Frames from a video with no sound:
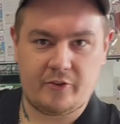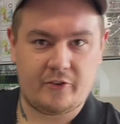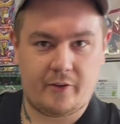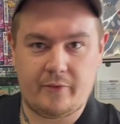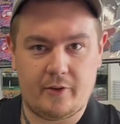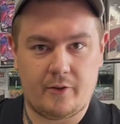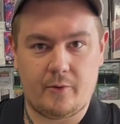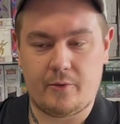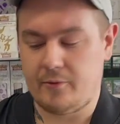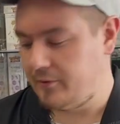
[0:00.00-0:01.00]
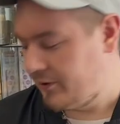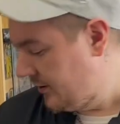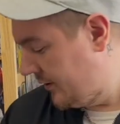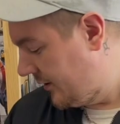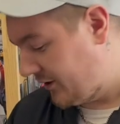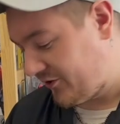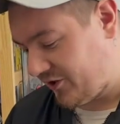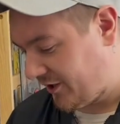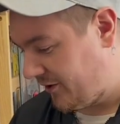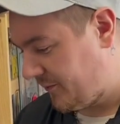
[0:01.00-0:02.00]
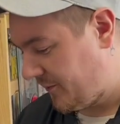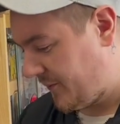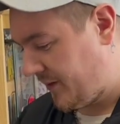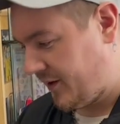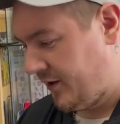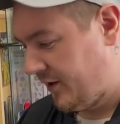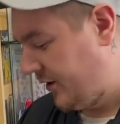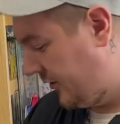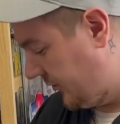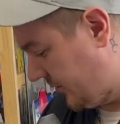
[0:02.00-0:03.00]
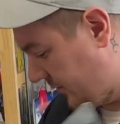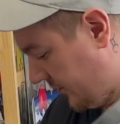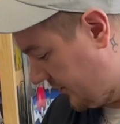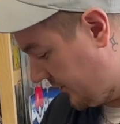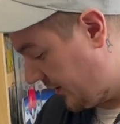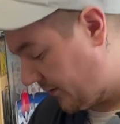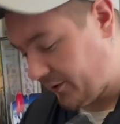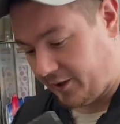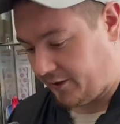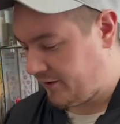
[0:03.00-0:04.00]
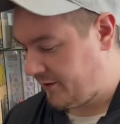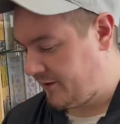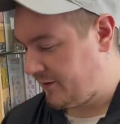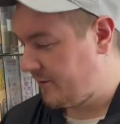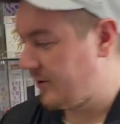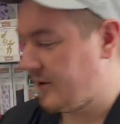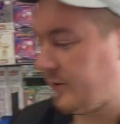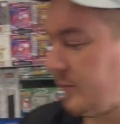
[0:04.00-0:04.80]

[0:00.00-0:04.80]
of stuff here to go through. Let's check it out. So yeah, we got some